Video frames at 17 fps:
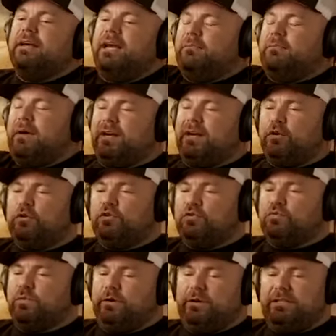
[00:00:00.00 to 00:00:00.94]
And my
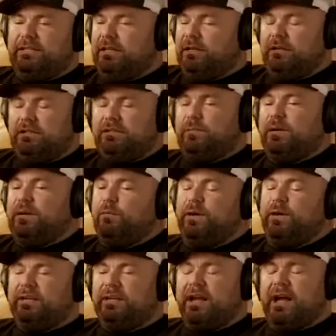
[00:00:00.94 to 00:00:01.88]
girls, we were at dinner, it's about a
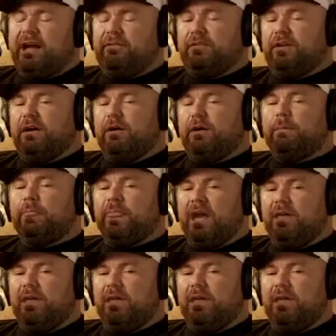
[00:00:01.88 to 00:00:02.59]
week and a half ago,